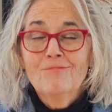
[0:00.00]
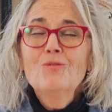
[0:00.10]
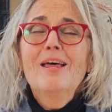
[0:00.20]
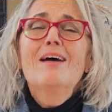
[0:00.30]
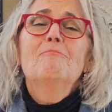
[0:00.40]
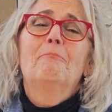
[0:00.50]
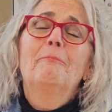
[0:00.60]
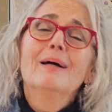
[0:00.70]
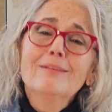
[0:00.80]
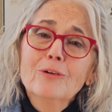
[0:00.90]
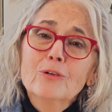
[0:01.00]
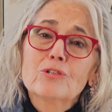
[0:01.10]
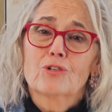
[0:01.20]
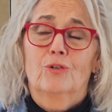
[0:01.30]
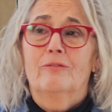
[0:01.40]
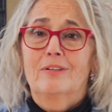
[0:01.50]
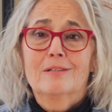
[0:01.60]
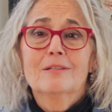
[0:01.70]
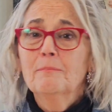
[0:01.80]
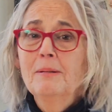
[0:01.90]
Do they have butler
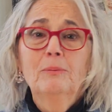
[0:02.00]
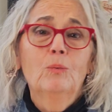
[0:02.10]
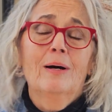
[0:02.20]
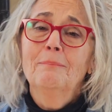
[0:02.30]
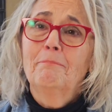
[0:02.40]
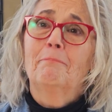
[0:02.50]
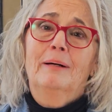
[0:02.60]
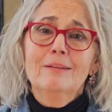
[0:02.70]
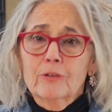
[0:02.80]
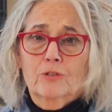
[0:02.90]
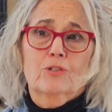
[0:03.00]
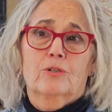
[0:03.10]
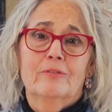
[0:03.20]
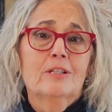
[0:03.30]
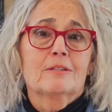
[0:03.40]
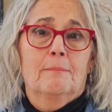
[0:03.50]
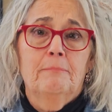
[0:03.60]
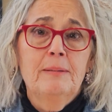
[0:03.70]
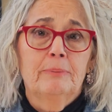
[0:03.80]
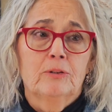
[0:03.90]
service? Some people want butler service, some
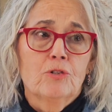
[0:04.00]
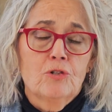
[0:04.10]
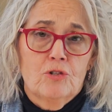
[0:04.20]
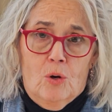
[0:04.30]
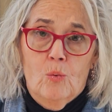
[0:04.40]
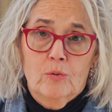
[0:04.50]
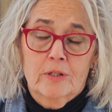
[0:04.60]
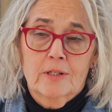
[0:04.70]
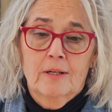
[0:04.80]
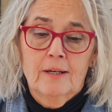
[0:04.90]
people don't.